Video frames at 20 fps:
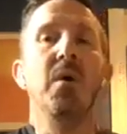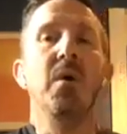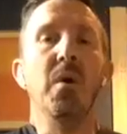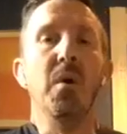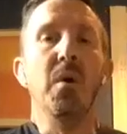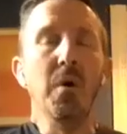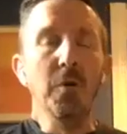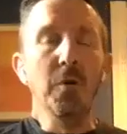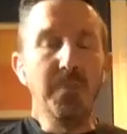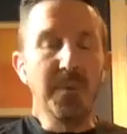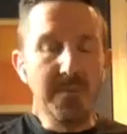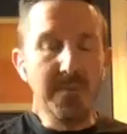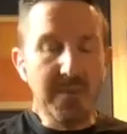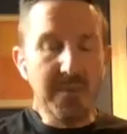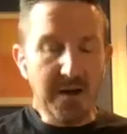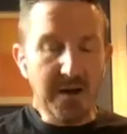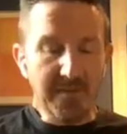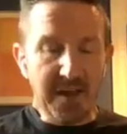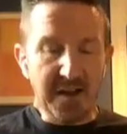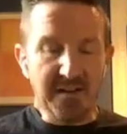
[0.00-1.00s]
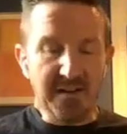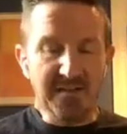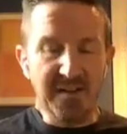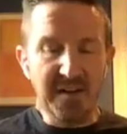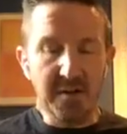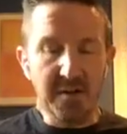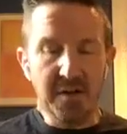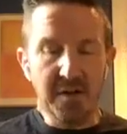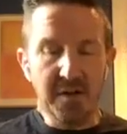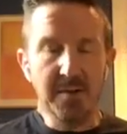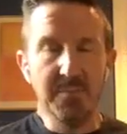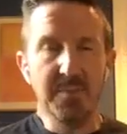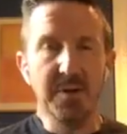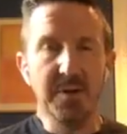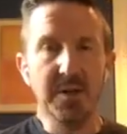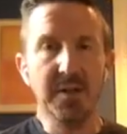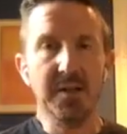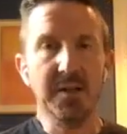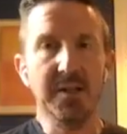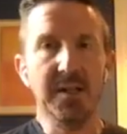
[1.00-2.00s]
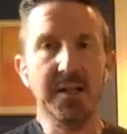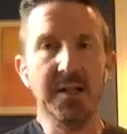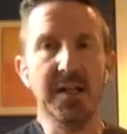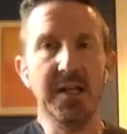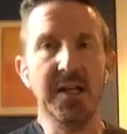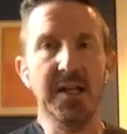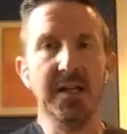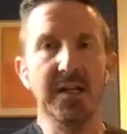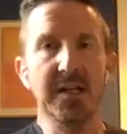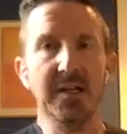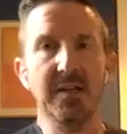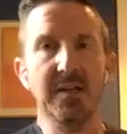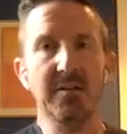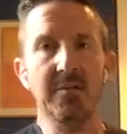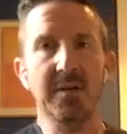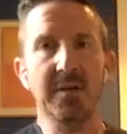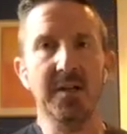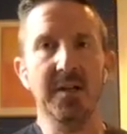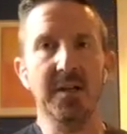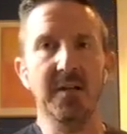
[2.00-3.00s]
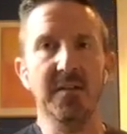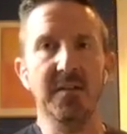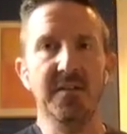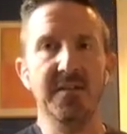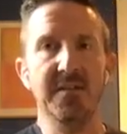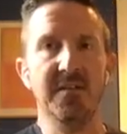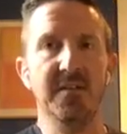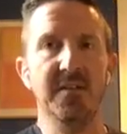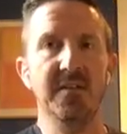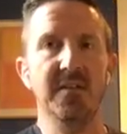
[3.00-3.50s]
Open mouth, exhale, completely release.